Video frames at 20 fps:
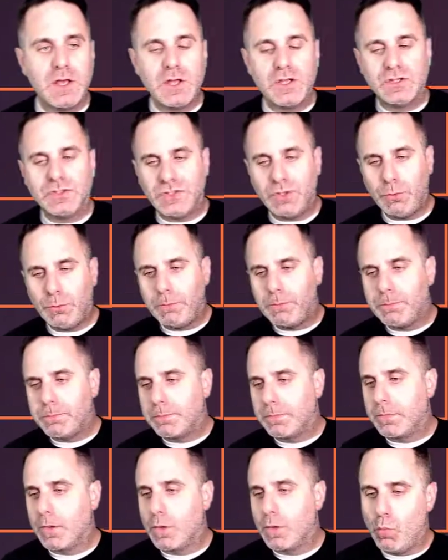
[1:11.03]
So
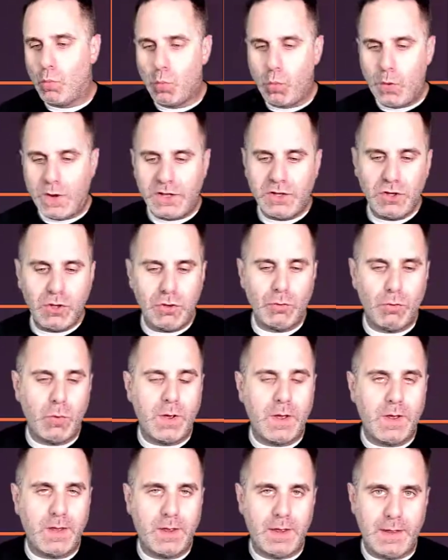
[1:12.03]
when
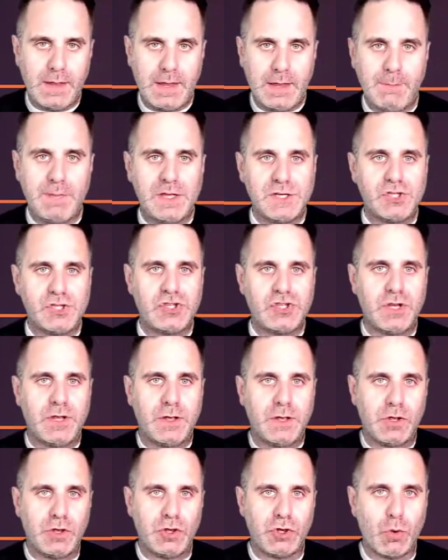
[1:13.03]
you image
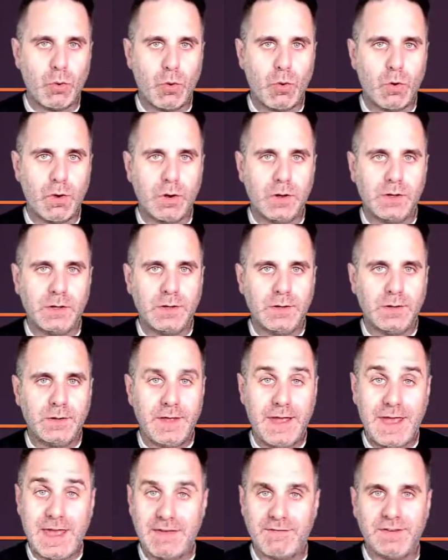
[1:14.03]
your
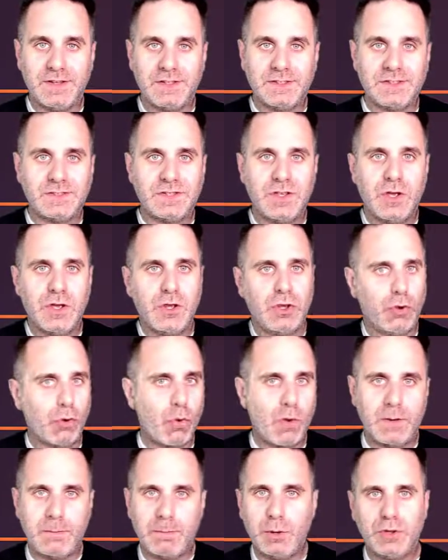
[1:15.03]
evidence, you're
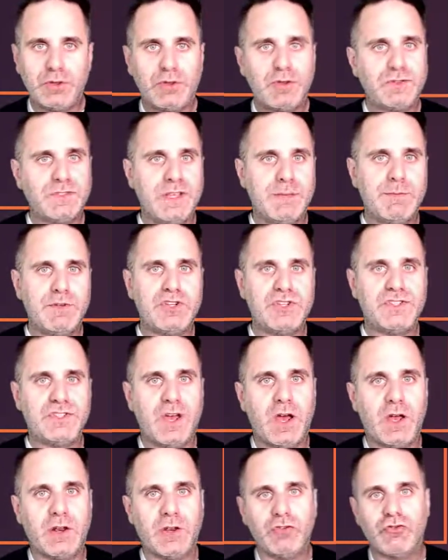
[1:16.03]
going to put those images
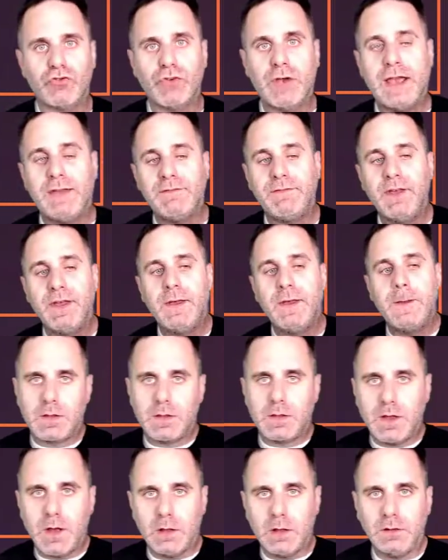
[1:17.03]
on a drive.
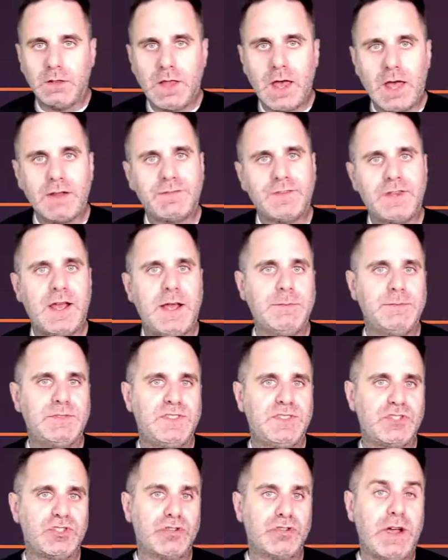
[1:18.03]
A lot of times
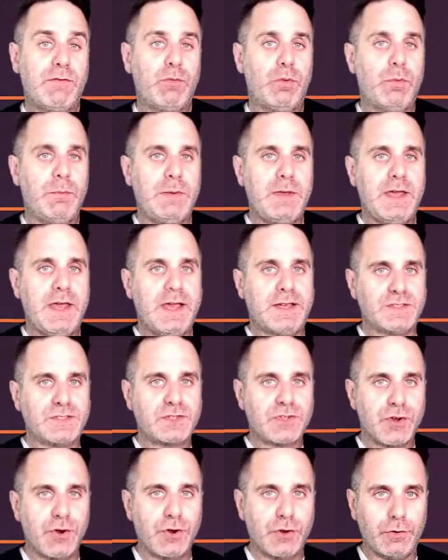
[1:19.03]
this drive will be
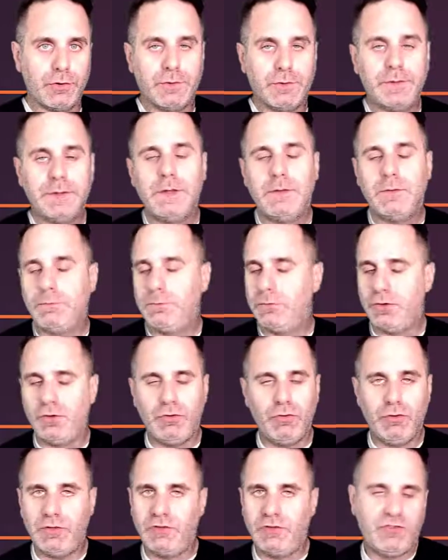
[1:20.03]
external due
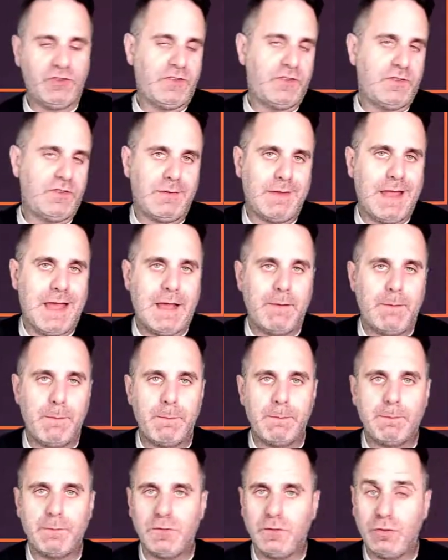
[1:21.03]
to
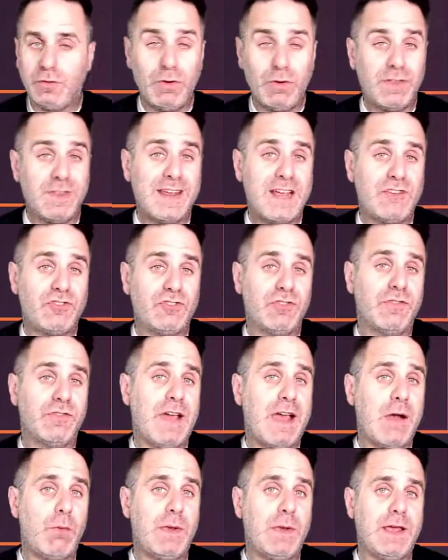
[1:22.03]
the nature of
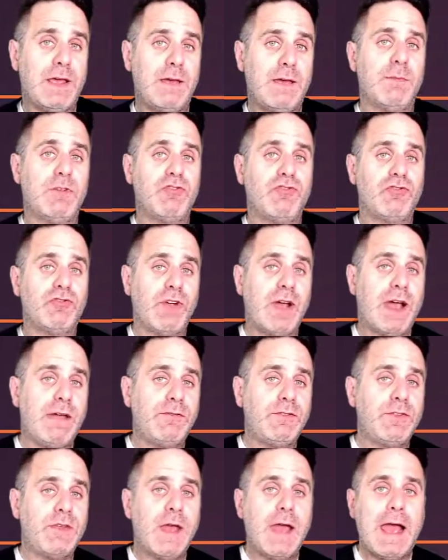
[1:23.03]
how we image
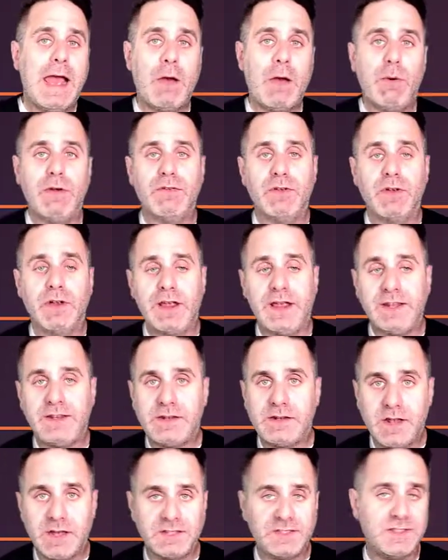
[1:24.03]
drives. However, it
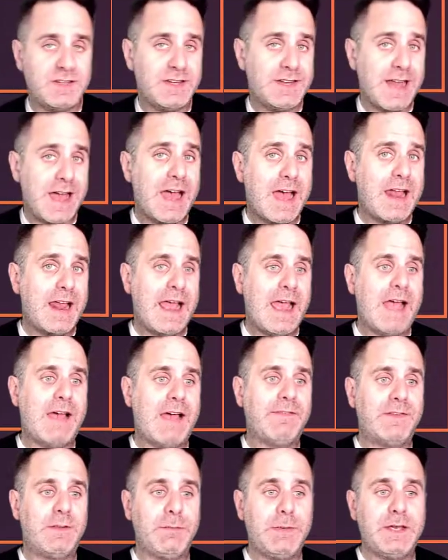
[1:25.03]
does not have
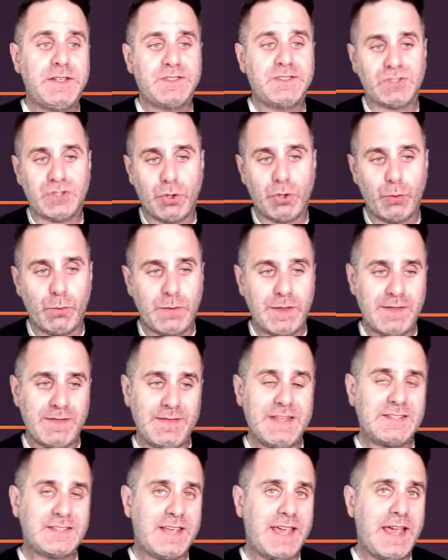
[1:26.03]
to be. So in
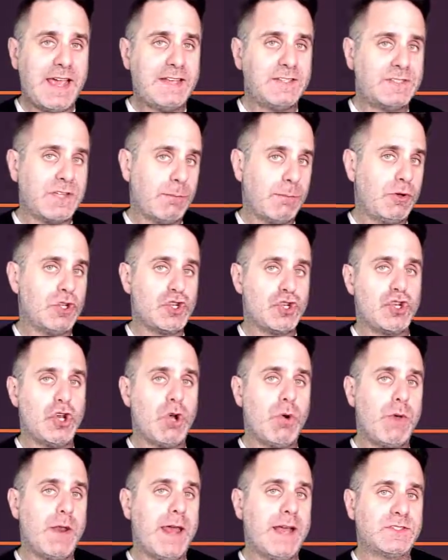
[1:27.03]
this case, I'm going to
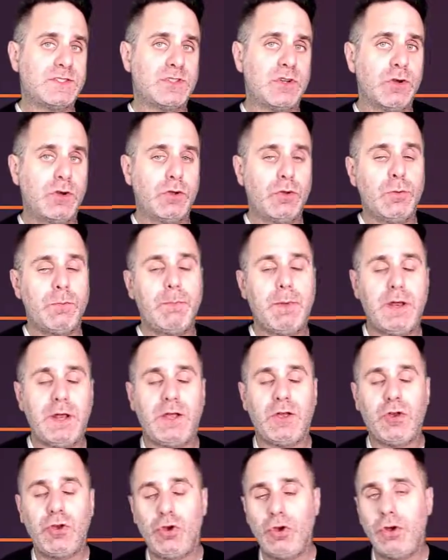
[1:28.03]
show it external, but
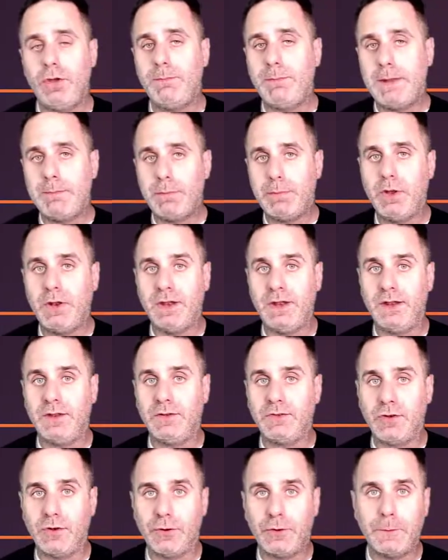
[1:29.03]
it could be put in
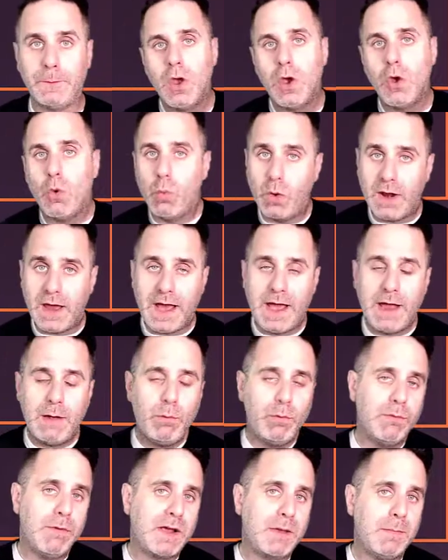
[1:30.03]
internal. What I
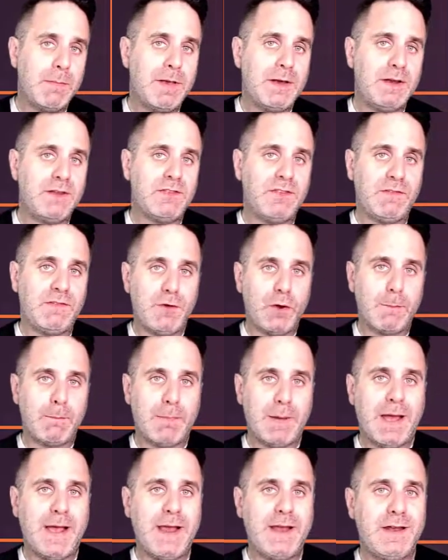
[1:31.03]
would recommend is if you're
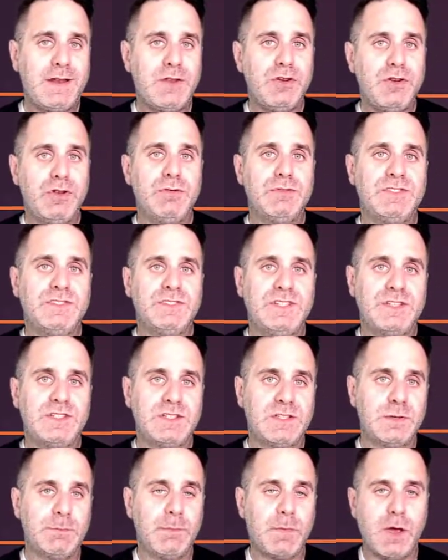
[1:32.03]
buying a new
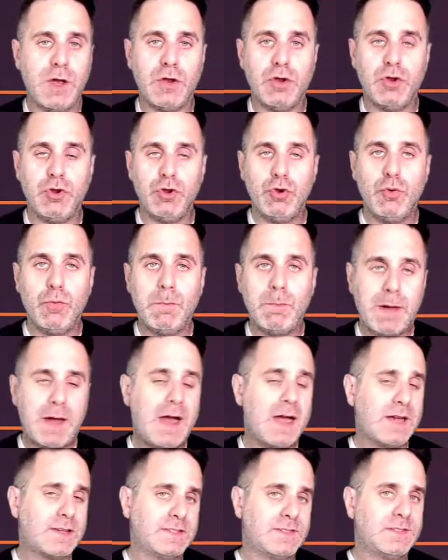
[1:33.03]
system, a new
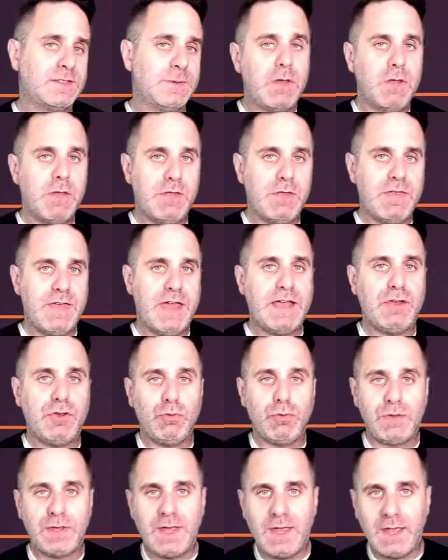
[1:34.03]
box, that you
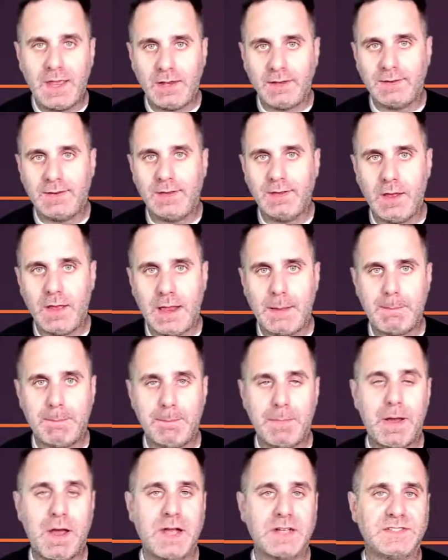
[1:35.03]
get a
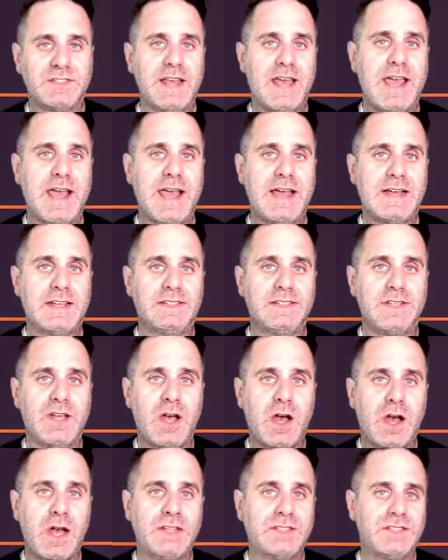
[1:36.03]
box that has
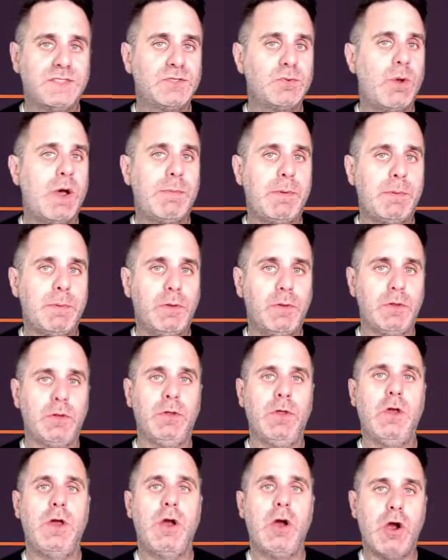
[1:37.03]
hot swappable
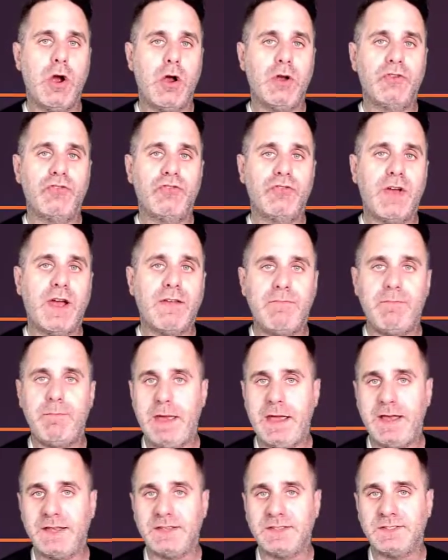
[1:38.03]
hard drive
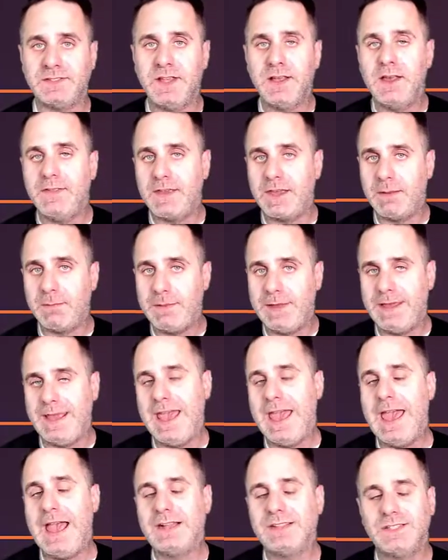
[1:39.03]
bays that can be
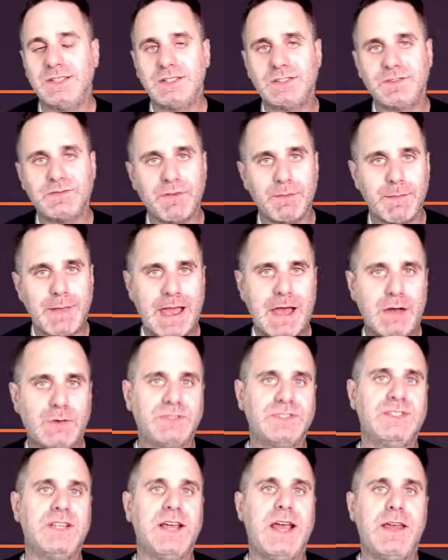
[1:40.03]
accessed from
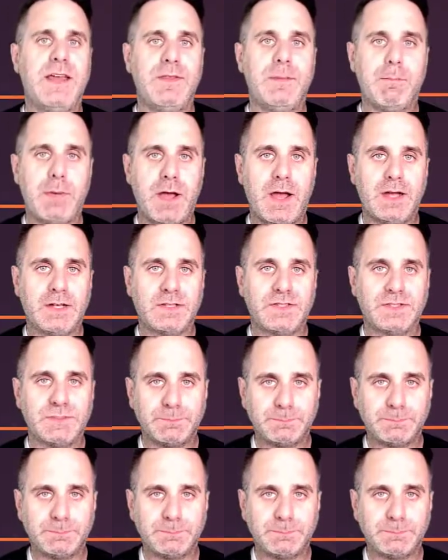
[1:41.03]
outside the box.